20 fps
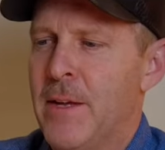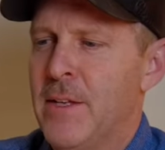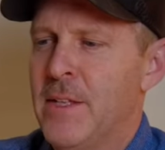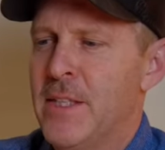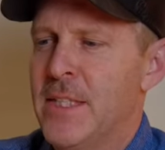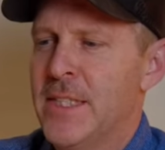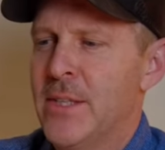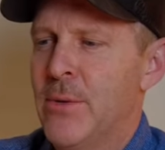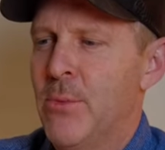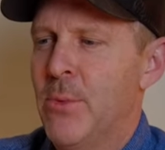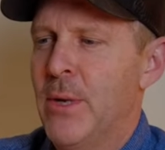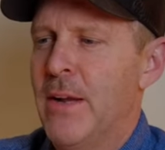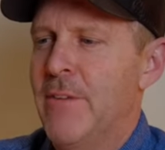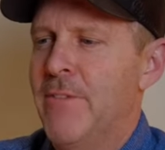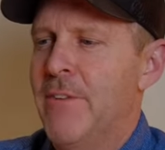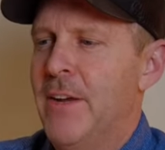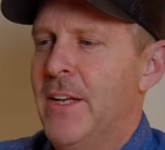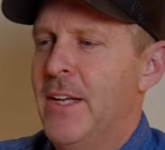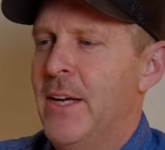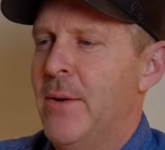So what I
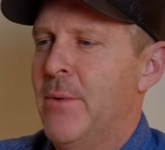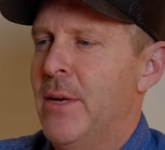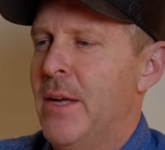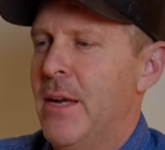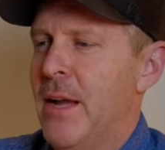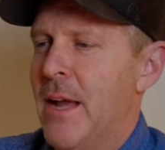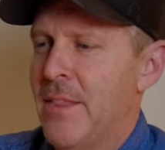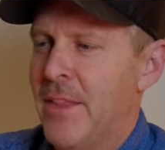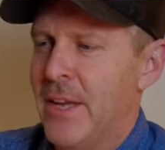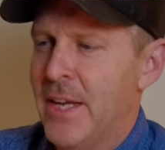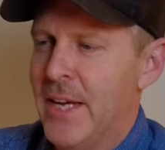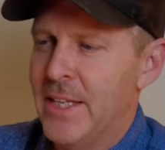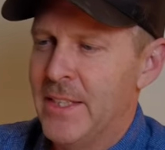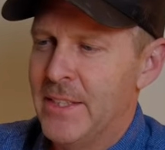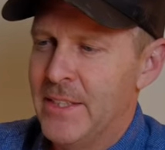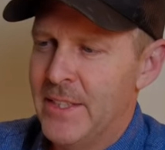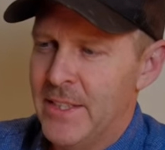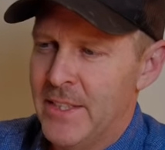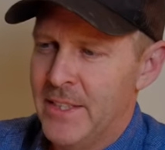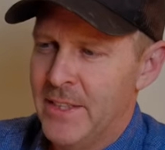found out, what I, I think I
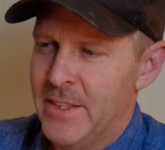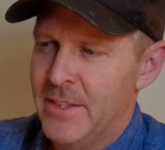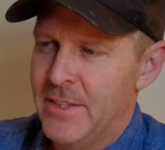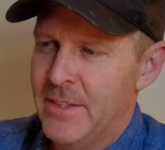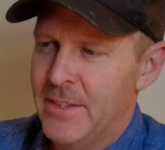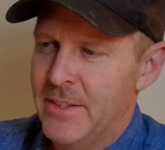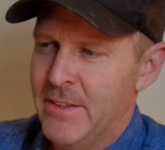did,